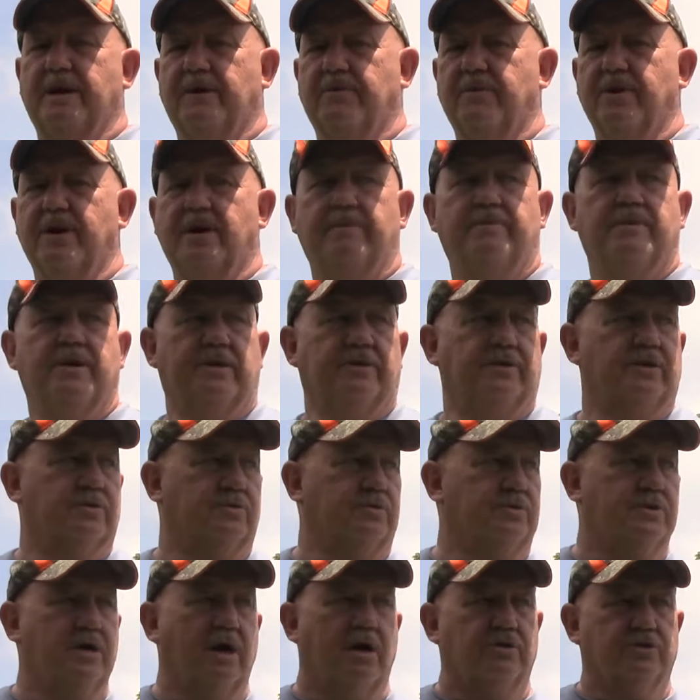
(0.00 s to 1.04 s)
around them. This
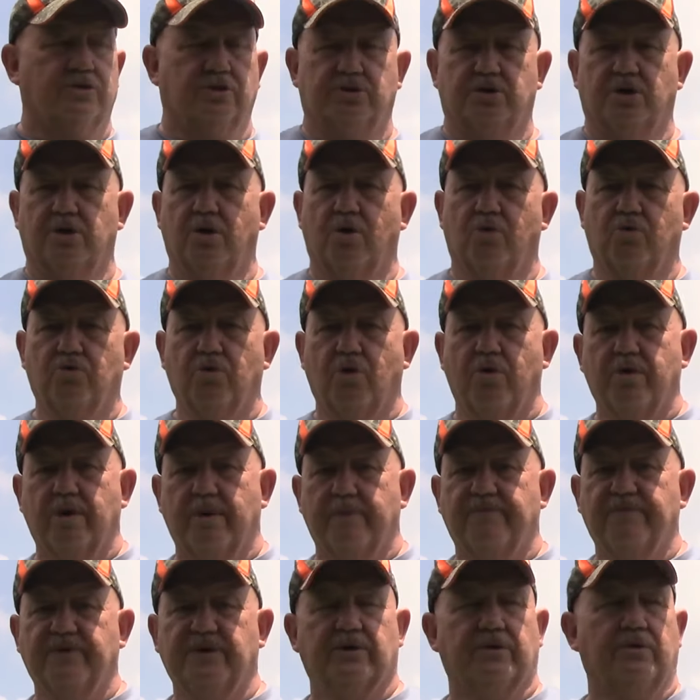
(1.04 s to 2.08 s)
was all just an old growed up
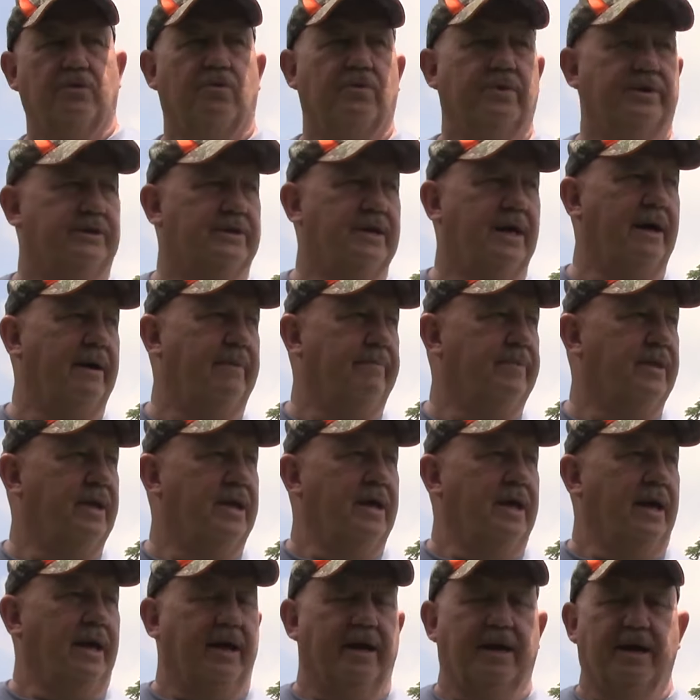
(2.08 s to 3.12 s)
field at one time.
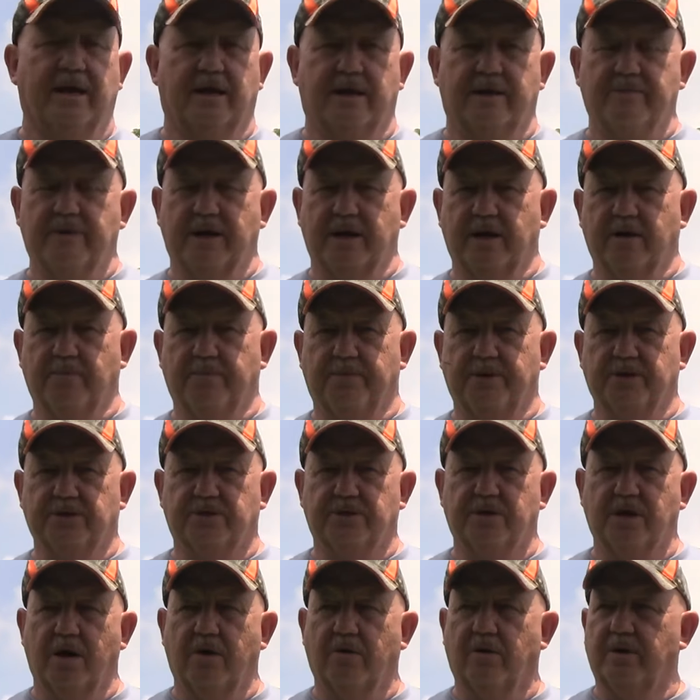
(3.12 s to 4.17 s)
And I come out here and pushed
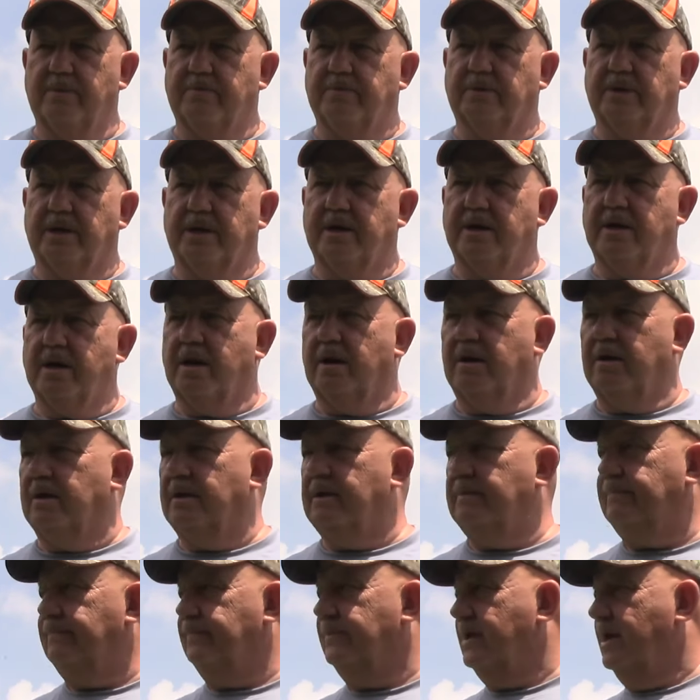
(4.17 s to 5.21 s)
it all up, cleaned it all
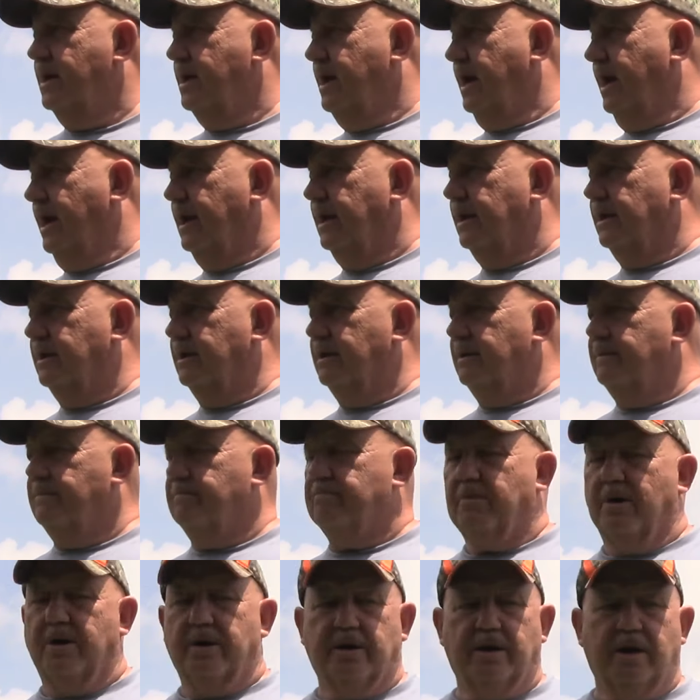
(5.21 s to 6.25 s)
up, and
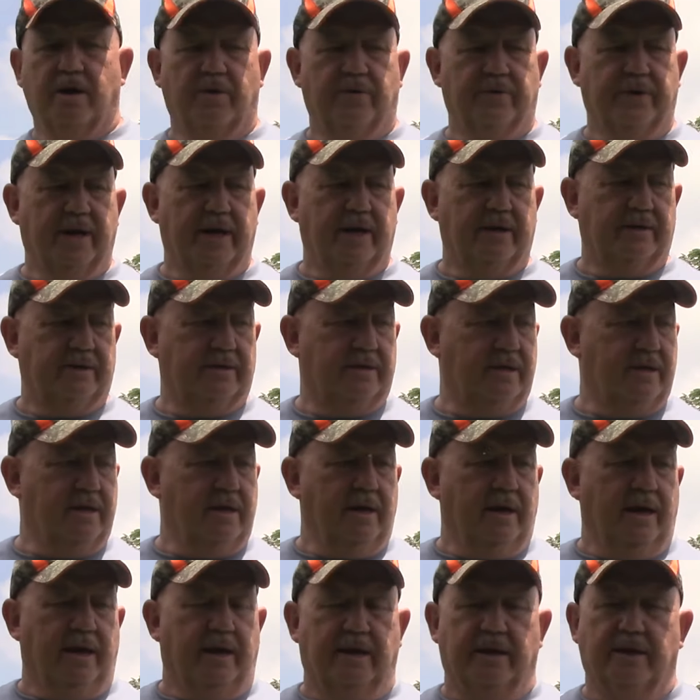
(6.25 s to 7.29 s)
burned it all down
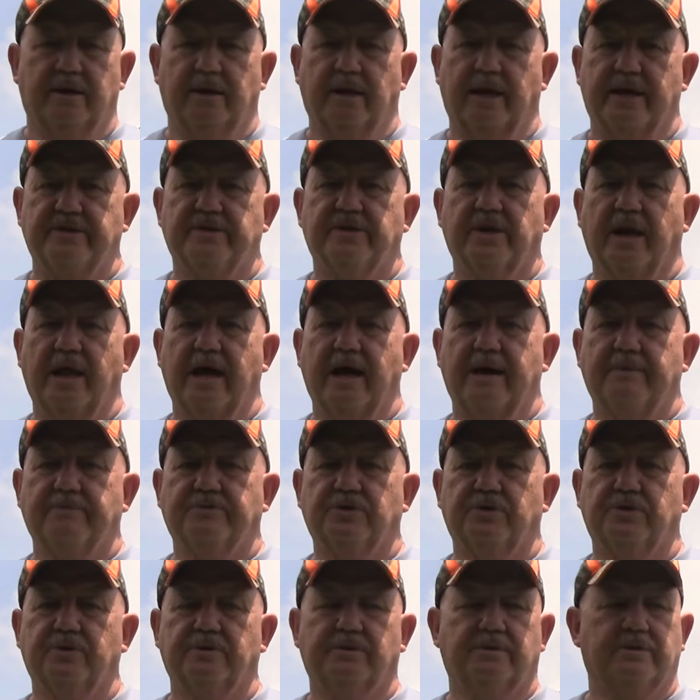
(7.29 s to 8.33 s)
and laid the lime
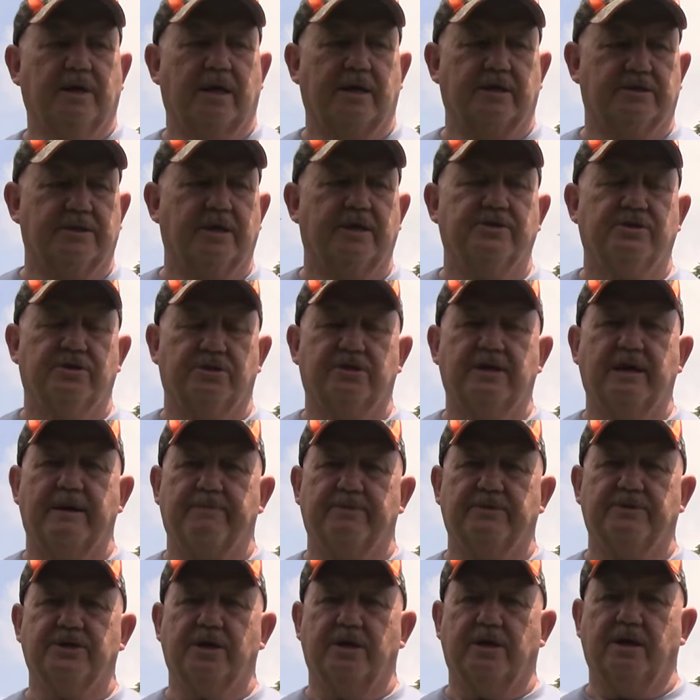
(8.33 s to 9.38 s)
to it. And like I say, just kept
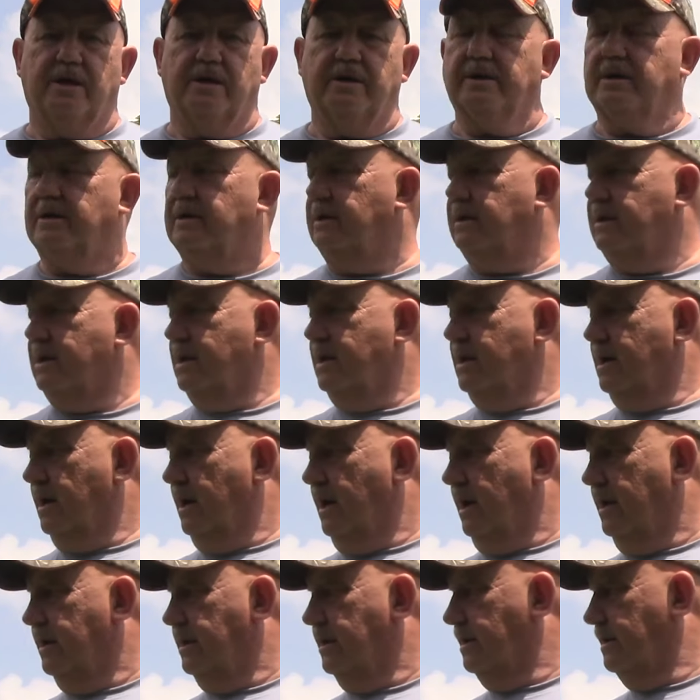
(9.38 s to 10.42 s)
a check on
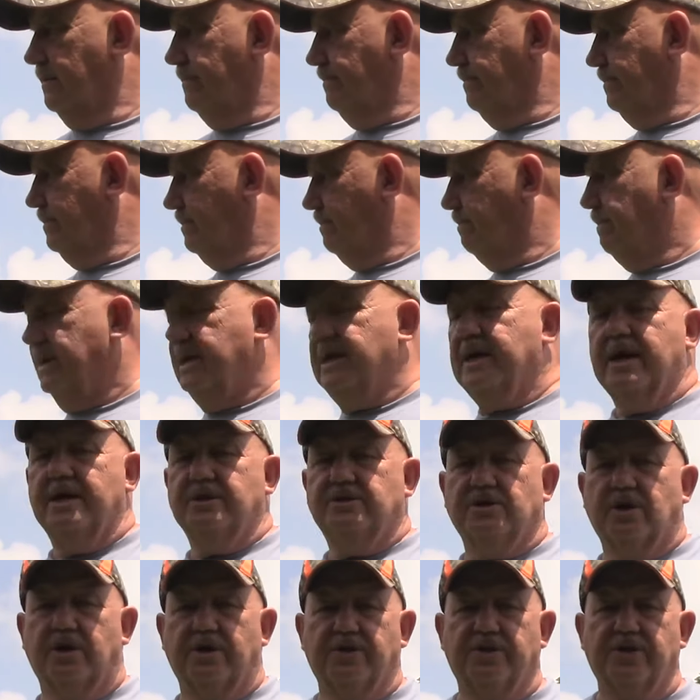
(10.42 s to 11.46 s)
the
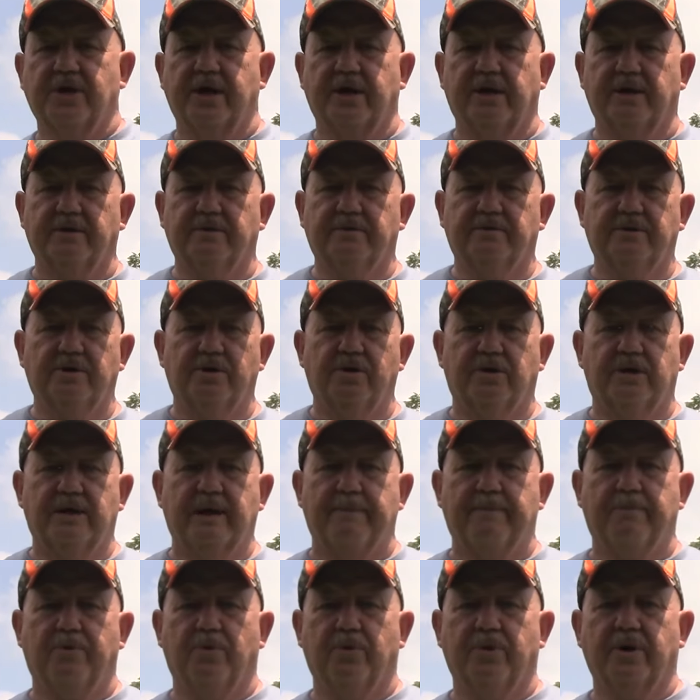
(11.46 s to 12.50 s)
pH on the thing, and you know,
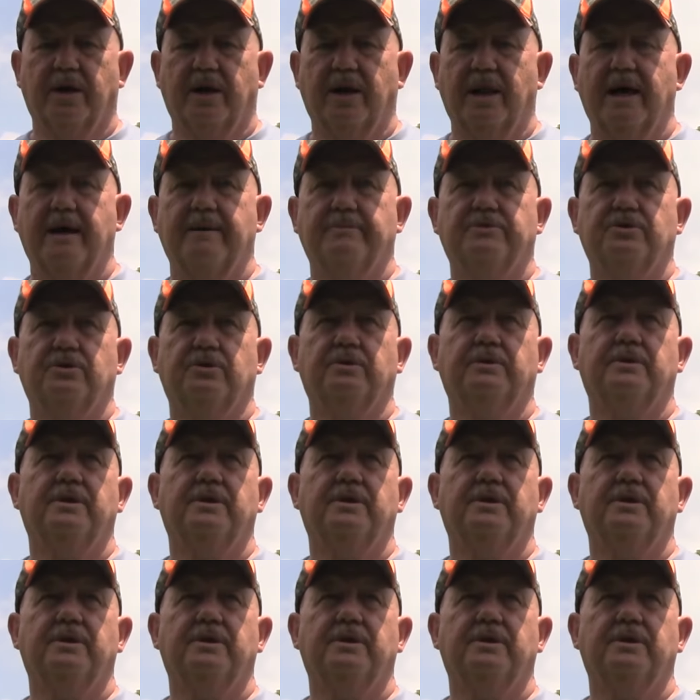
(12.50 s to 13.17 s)
kept pouring the lime to it.